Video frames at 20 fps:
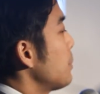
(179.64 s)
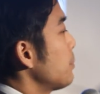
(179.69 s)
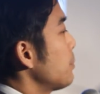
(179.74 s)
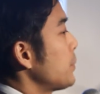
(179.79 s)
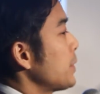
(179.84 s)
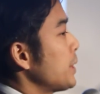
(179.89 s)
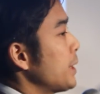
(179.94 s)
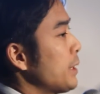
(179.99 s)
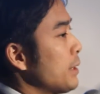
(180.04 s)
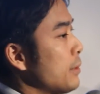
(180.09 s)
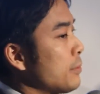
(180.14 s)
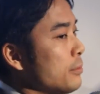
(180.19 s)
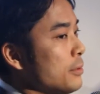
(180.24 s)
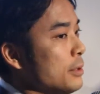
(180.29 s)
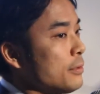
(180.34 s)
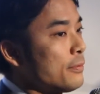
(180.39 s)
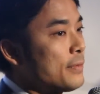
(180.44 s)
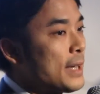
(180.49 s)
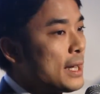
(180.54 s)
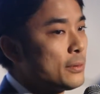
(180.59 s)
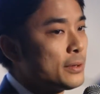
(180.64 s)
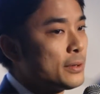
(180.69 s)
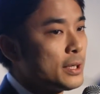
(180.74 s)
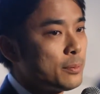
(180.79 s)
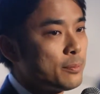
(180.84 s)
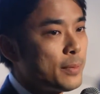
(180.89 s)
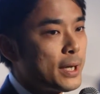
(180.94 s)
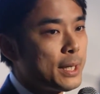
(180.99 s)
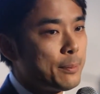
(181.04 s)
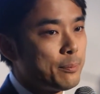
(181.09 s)
companies were
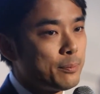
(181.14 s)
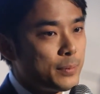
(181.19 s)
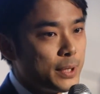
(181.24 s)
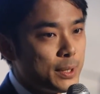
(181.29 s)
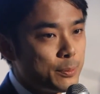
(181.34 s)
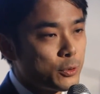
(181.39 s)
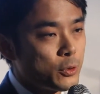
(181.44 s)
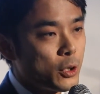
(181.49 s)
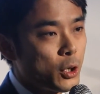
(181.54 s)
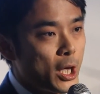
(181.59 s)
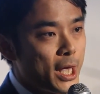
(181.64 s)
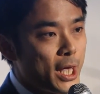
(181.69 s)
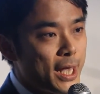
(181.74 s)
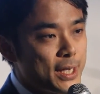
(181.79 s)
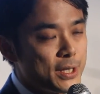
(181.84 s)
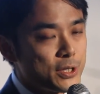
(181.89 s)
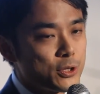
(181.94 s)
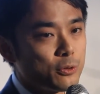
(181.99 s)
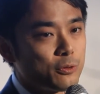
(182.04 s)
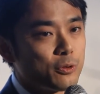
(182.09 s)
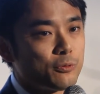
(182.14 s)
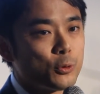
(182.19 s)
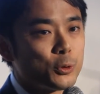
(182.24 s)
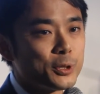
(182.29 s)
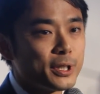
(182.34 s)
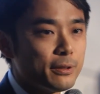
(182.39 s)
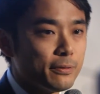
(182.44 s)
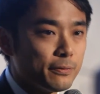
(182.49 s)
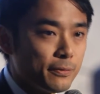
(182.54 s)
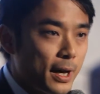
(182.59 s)
founded by people aged over
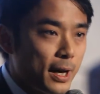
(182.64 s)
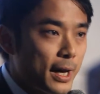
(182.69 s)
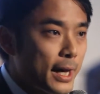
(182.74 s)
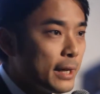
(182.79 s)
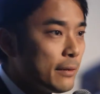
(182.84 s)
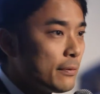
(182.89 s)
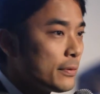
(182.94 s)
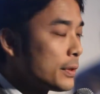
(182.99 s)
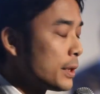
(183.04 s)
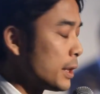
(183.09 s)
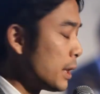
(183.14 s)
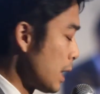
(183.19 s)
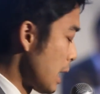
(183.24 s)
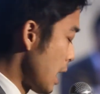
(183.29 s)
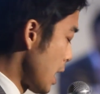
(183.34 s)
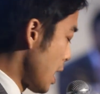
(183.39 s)
45,